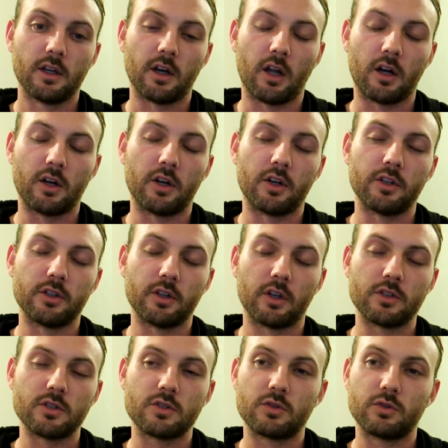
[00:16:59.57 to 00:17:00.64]
I don't know,
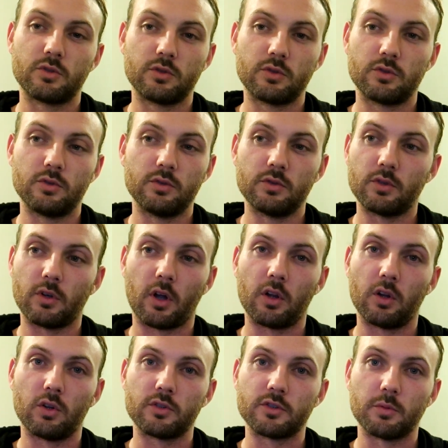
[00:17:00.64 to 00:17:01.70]
I
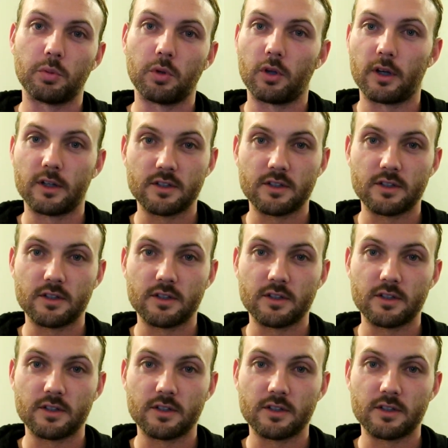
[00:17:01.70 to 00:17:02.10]
lost the plot.